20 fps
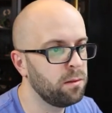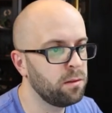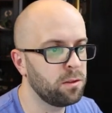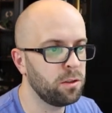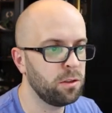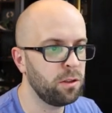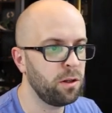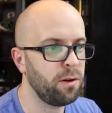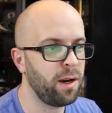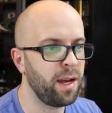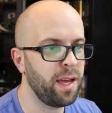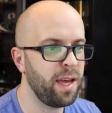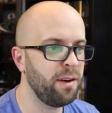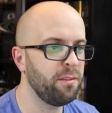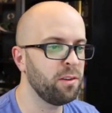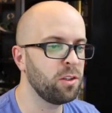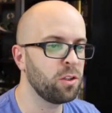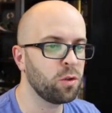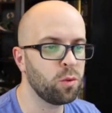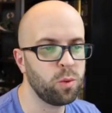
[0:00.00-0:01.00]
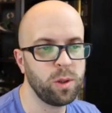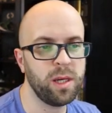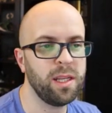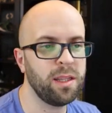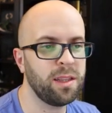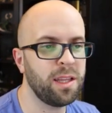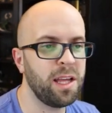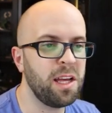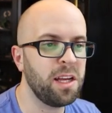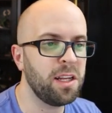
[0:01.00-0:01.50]
So now I have a
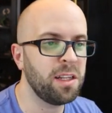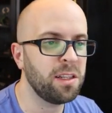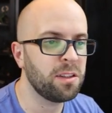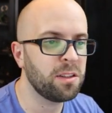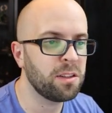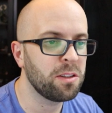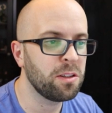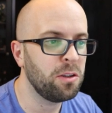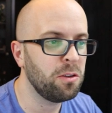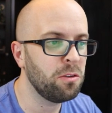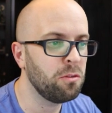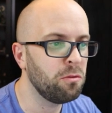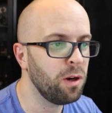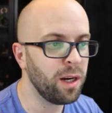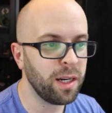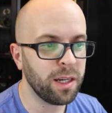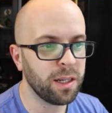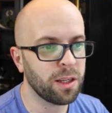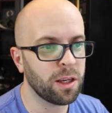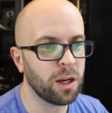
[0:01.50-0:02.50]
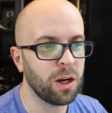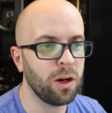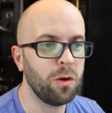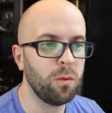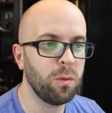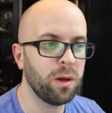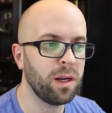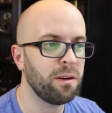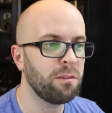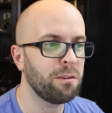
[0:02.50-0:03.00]
tweet that's ready to
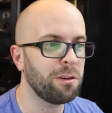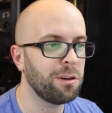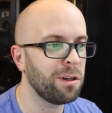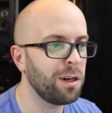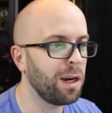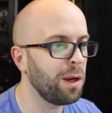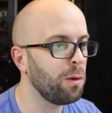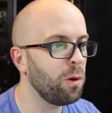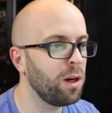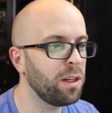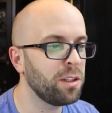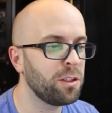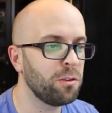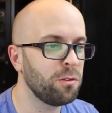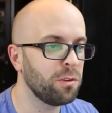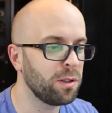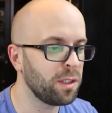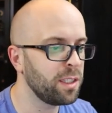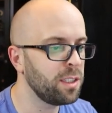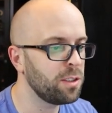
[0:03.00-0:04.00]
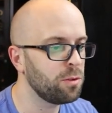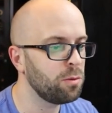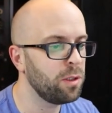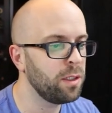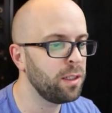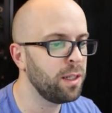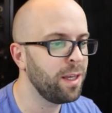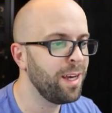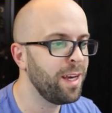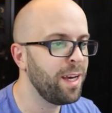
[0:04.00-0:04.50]
go whenever I want to release
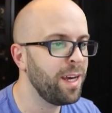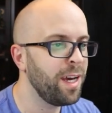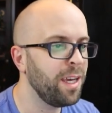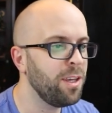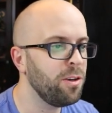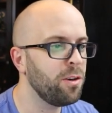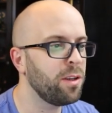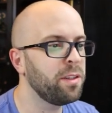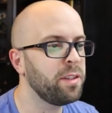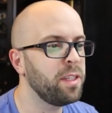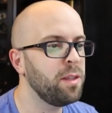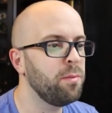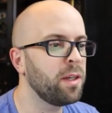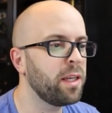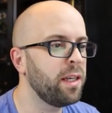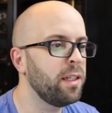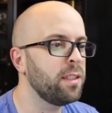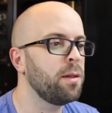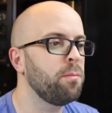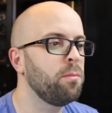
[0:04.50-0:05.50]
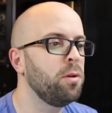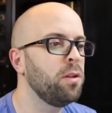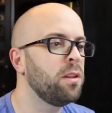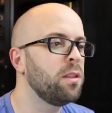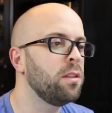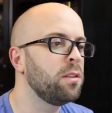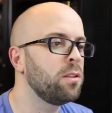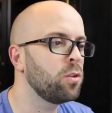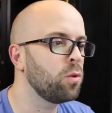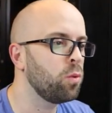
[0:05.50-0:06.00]
one, and you can see because I put
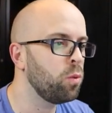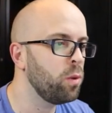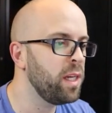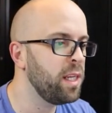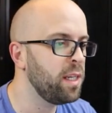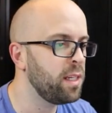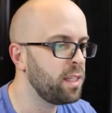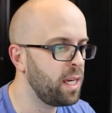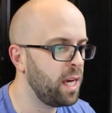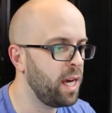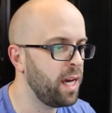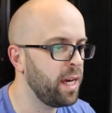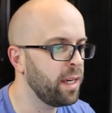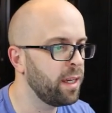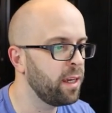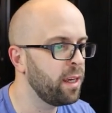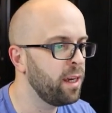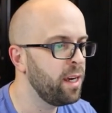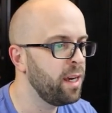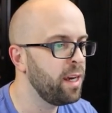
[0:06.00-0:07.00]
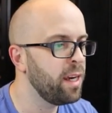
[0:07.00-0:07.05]
the tweet tag,